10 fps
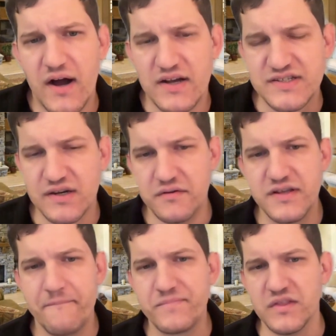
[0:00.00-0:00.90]
So,
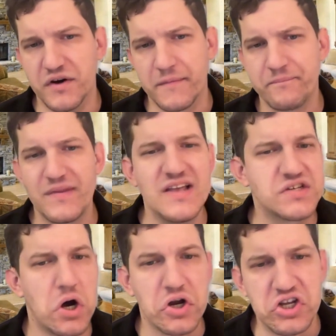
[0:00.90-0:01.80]
look. It's
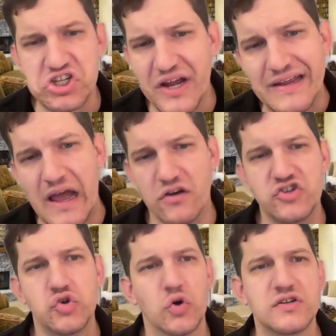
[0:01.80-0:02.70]
all going to shake
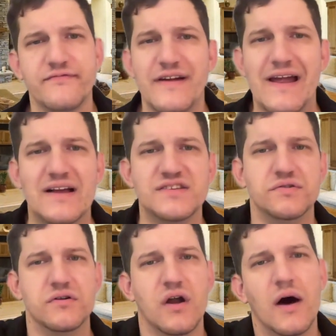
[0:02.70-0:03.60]
out. Georgia fans
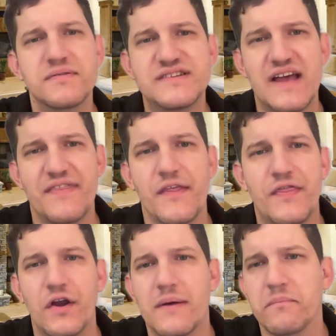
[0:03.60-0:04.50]
who are upset that
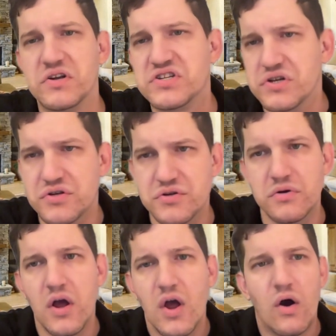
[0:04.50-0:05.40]
they're number
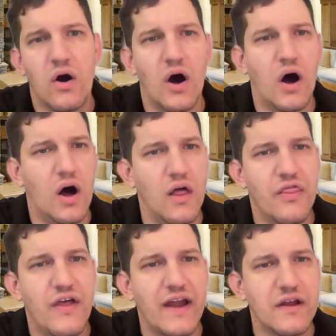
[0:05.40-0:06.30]
two,
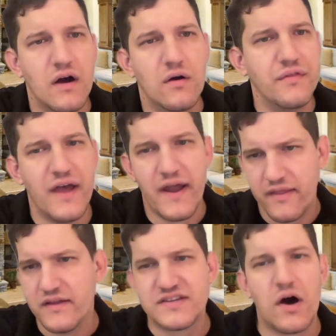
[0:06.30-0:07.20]
they know that
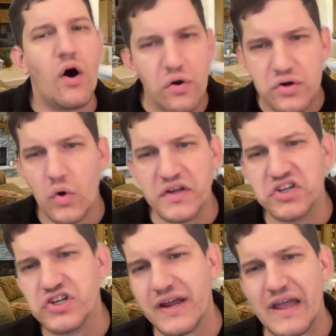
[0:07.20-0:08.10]
it's all going to
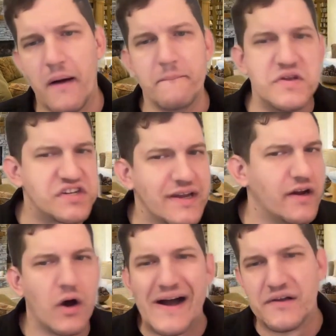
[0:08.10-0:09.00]
shake out.
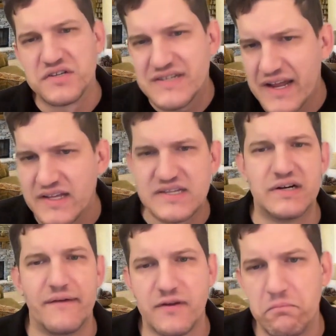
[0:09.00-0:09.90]
Michigan and Ohio State
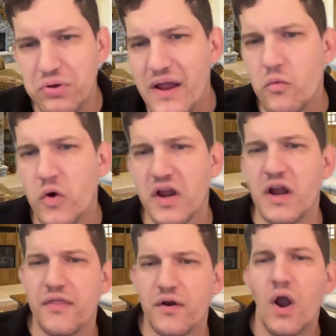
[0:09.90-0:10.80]
still have to play one
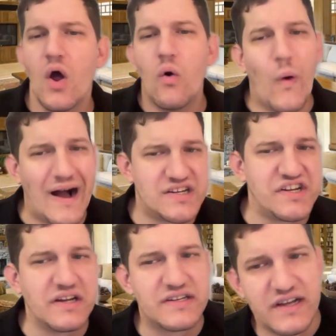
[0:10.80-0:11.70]
another.
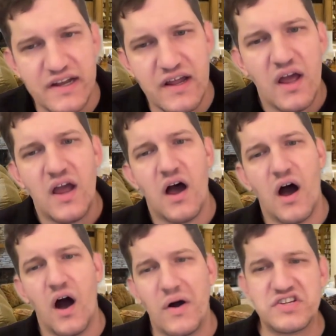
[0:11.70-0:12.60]
Washington
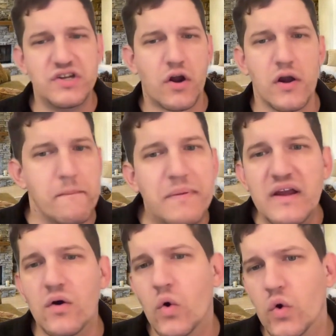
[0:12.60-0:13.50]
already
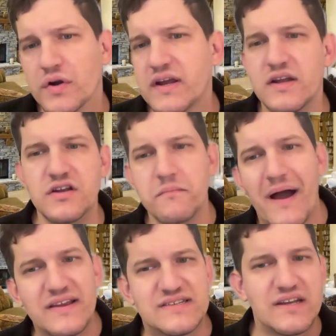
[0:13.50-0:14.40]
beat Oregon. You
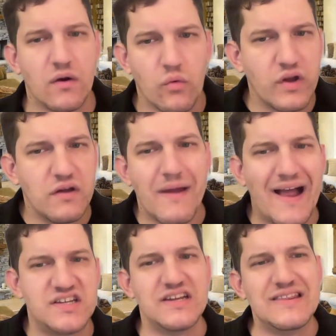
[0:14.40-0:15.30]
might see a
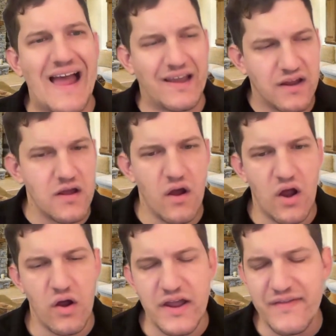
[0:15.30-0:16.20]
rematch in that
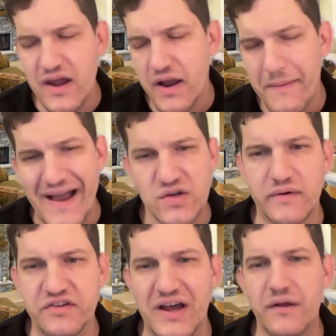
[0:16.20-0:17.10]
in a
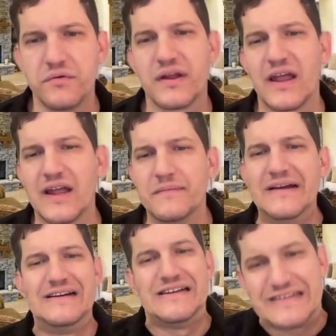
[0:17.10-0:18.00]
Pac-12 title game.
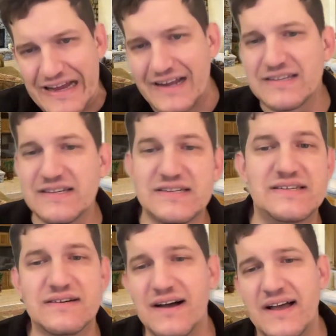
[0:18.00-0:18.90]
Texas
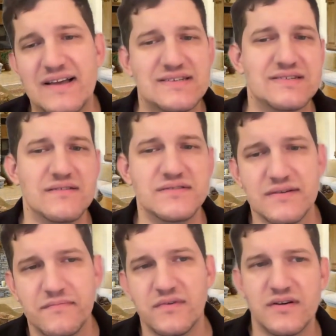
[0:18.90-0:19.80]
still has
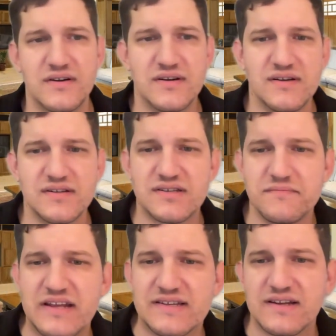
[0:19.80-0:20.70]

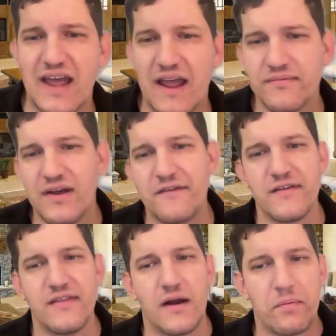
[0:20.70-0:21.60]
some decent games
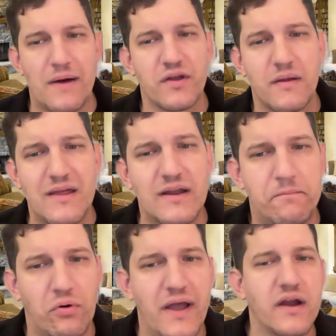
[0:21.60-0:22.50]
left, and they're probably going to end
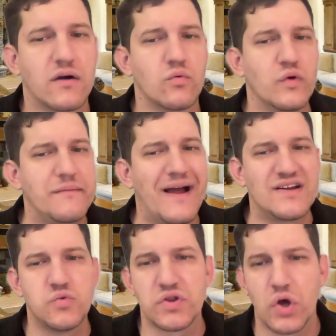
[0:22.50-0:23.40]
up playing a
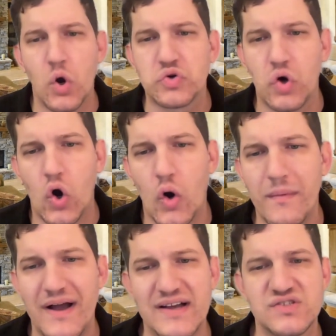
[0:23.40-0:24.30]
rematch with
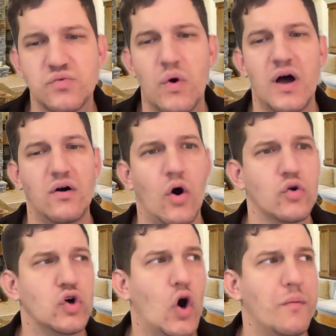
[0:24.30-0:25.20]
Oklahoma as well.
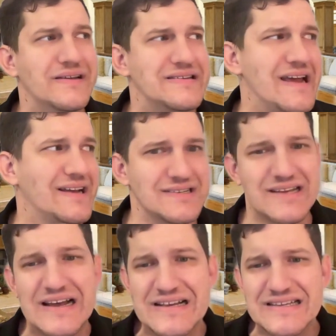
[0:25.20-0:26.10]
Oklahoma and
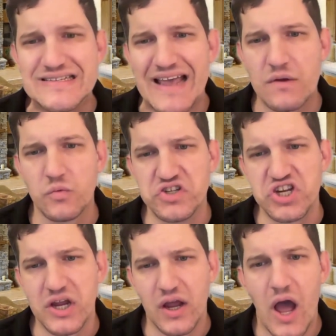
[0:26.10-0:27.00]
Texas
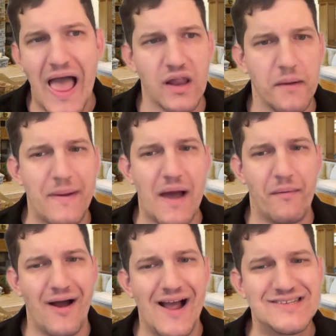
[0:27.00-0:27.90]
sandwiching
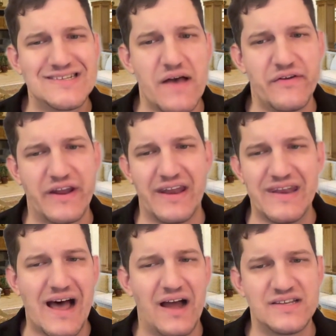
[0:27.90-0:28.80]
Alabama at 7
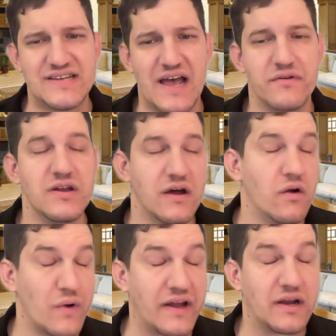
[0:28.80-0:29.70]
and 9,
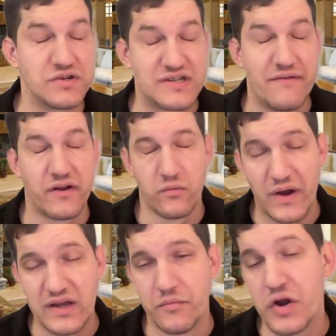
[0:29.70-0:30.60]
ranked number 7 and
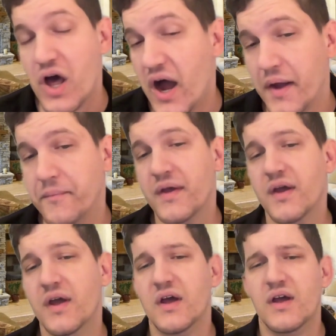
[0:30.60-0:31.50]
ranked number 9.
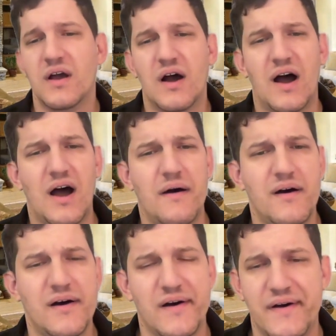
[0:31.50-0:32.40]

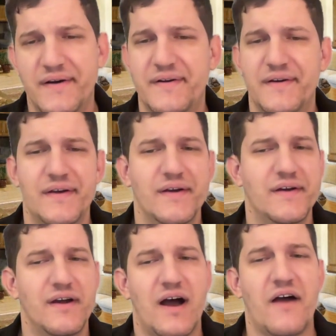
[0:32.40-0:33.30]
I
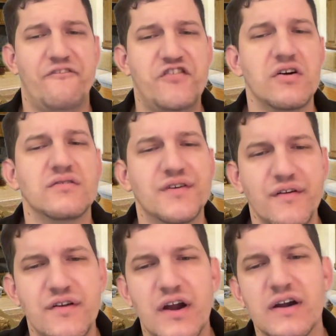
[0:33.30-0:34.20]
feel a
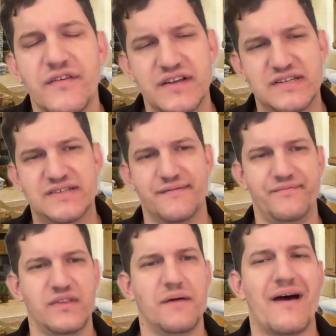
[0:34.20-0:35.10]
little nervous
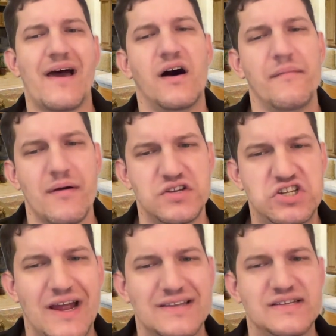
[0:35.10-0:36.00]
about Alabama's
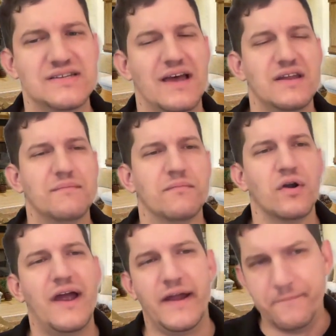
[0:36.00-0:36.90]
chances at
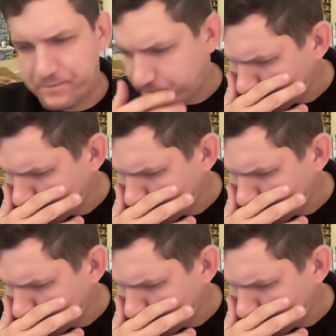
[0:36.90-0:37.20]
number 8.